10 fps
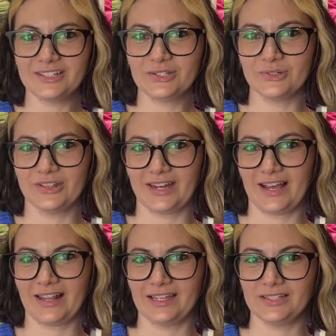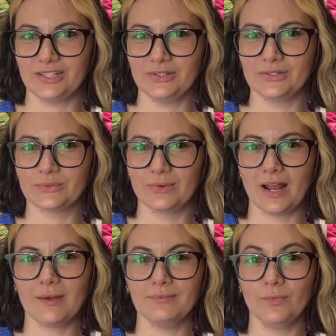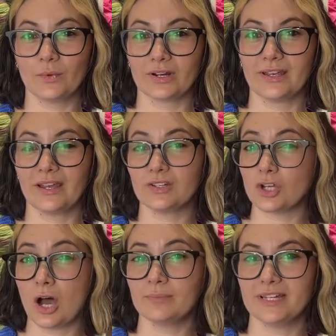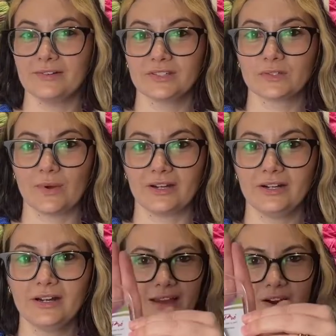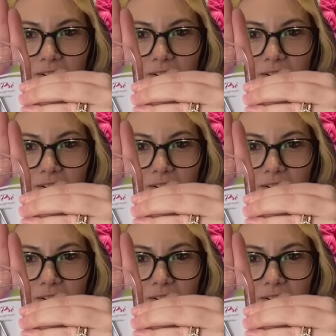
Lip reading: tool that I like to use when I'm working a top-down sweater are